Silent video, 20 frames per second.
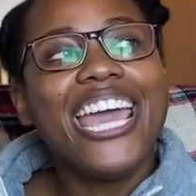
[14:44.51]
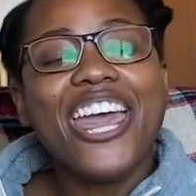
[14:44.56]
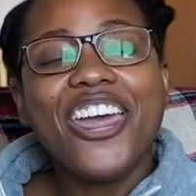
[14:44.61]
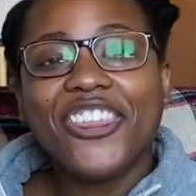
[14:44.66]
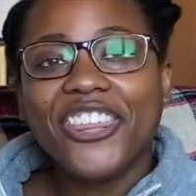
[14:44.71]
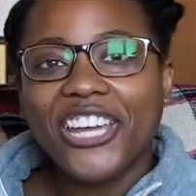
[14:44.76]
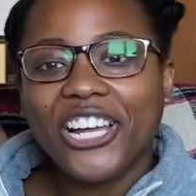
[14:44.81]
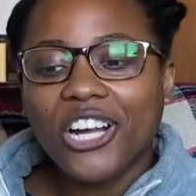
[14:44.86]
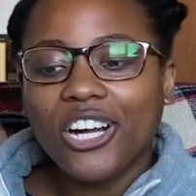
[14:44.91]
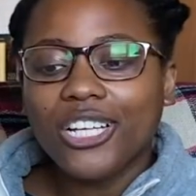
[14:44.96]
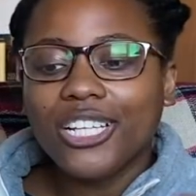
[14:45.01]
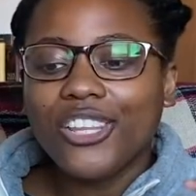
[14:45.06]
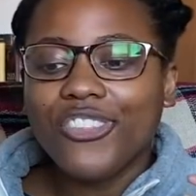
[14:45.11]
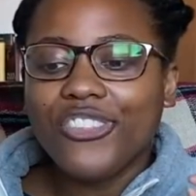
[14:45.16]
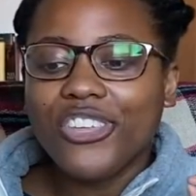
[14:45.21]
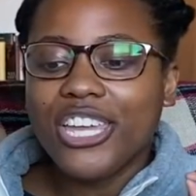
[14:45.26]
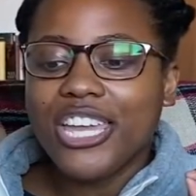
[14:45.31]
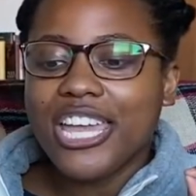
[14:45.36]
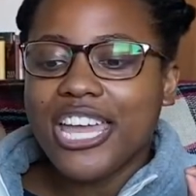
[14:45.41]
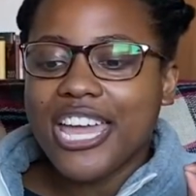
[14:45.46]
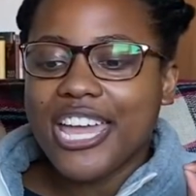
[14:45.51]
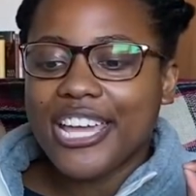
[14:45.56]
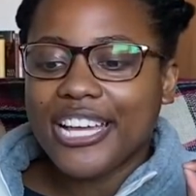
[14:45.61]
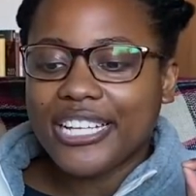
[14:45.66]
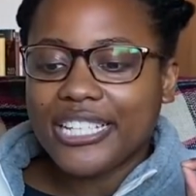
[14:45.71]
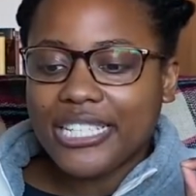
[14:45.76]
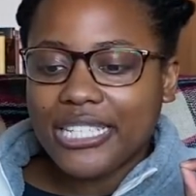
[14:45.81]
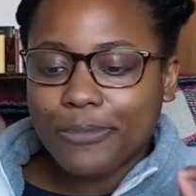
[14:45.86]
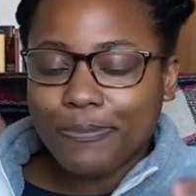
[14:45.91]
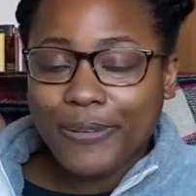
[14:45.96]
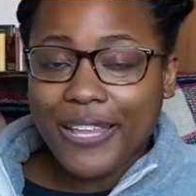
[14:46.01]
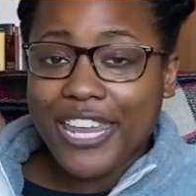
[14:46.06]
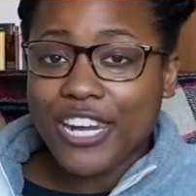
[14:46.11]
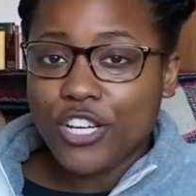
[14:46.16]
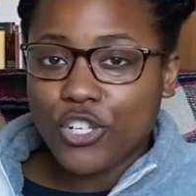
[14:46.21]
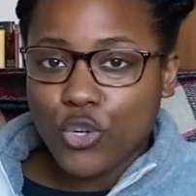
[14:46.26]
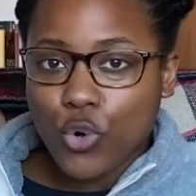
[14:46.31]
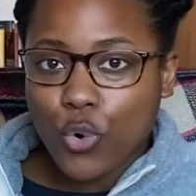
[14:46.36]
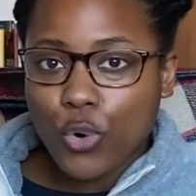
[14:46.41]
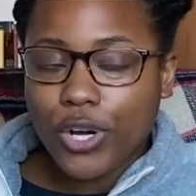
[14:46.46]
they call it the
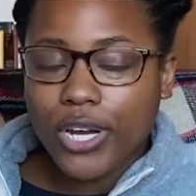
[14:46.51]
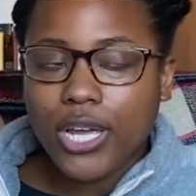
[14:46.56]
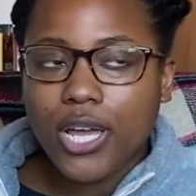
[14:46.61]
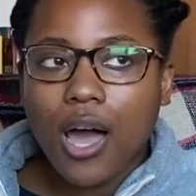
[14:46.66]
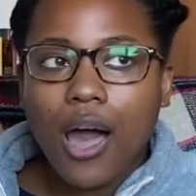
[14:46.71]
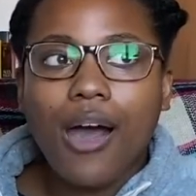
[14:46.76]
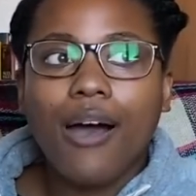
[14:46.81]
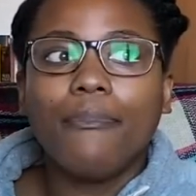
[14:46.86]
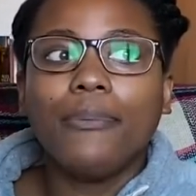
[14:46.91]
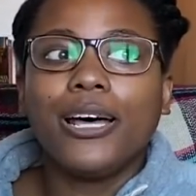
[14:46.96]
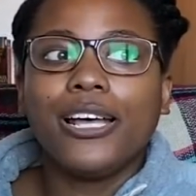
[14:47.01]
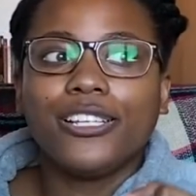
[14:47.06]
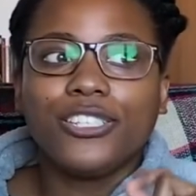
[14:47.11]
explanatory comma.